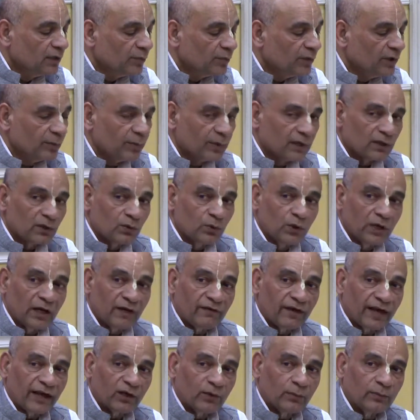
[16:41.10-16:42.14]
people who
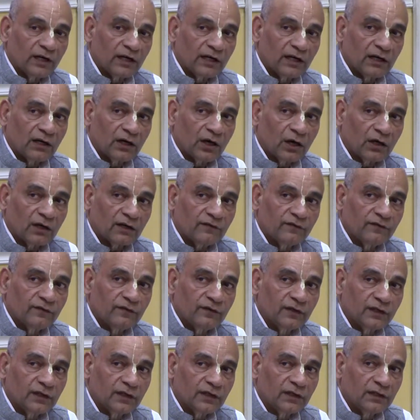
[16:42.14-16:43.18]
have accumulated a lot of
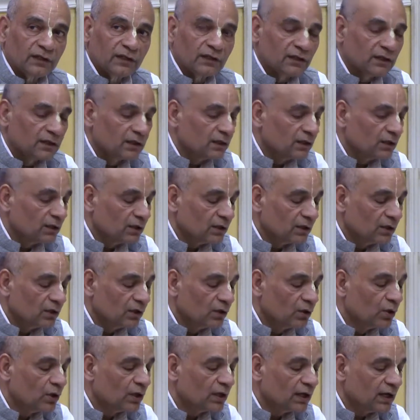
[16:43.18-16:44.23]

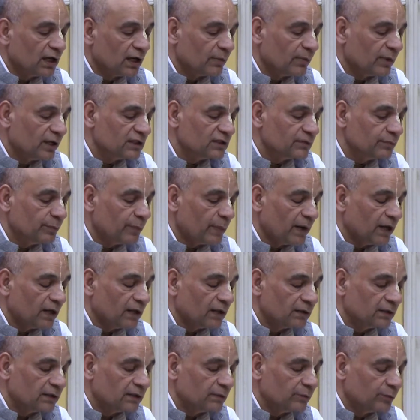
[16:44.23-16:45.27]
good karmas,
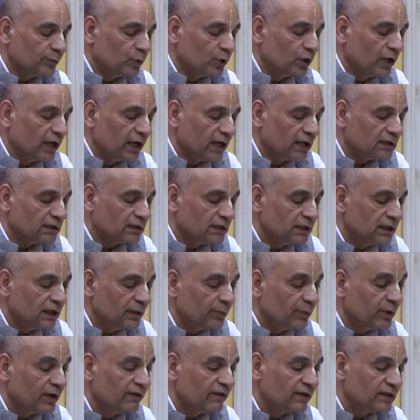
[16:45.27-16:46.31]
punyas in their
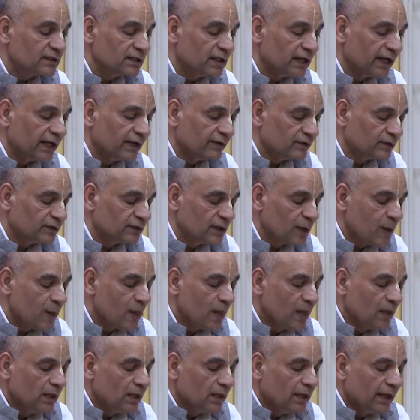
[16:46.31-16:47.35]
previous lives.
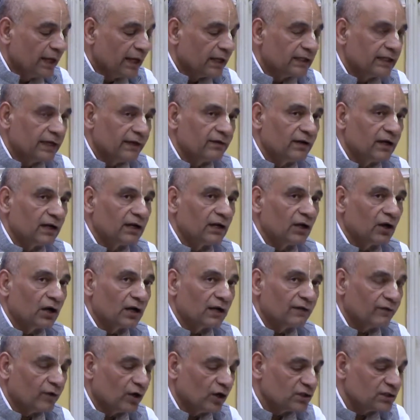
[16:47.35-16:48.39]
And they have done a lot
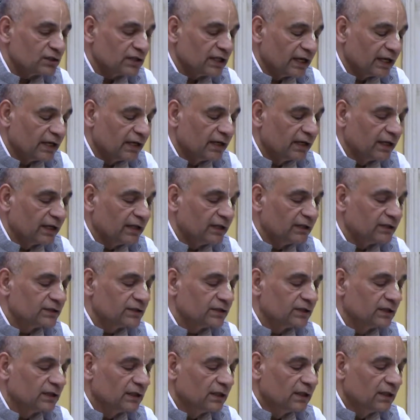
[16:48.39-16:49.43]
of
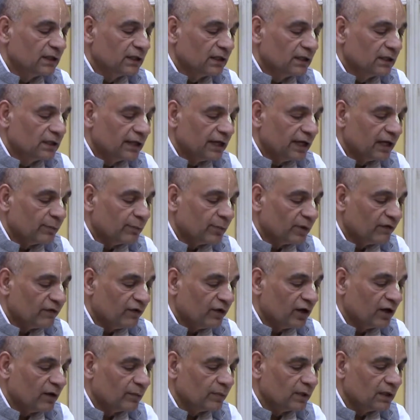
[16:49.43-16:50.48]
austerities and
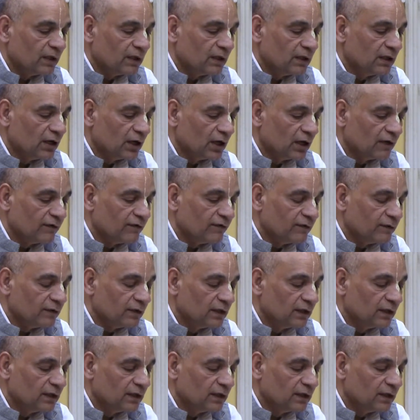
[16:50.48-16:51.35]
performed a lot of